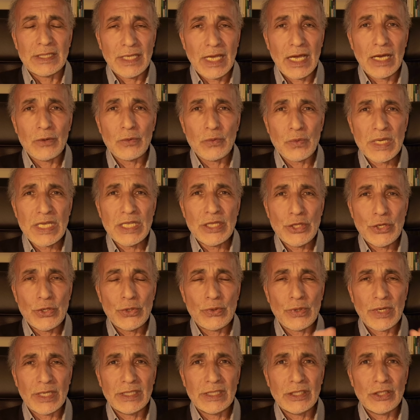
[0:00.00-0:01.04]
Now we
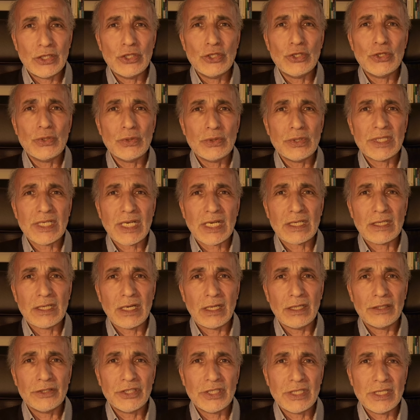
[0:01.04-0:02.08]
know, and the new
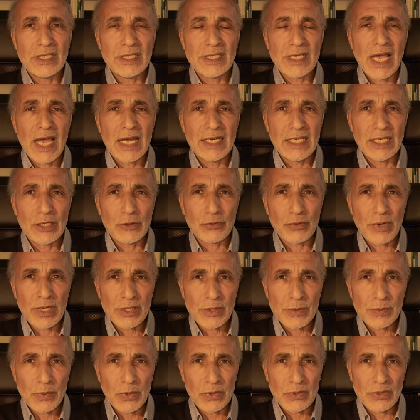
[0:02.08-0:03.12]
technology is adding
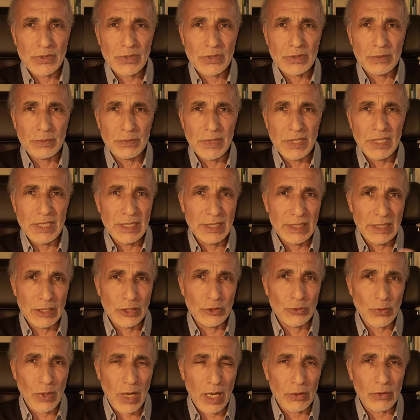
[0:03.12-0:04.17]
responsibility
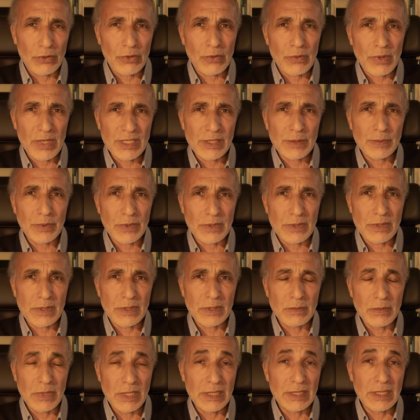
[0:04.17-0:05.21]
to our
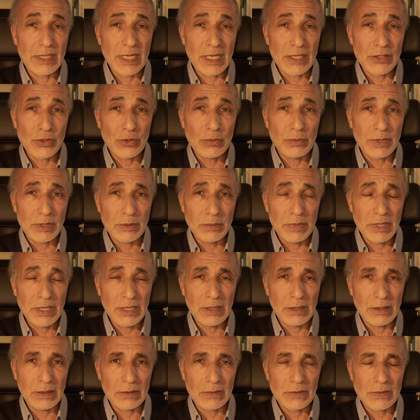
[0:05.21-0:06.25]
responsibility as human
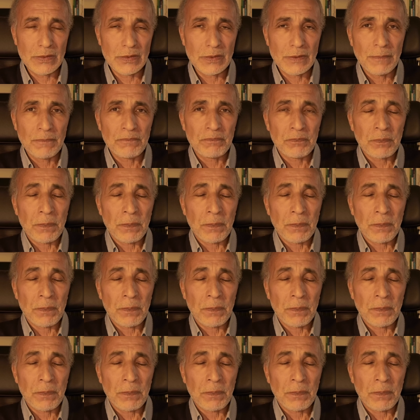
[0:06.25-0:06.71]
beings.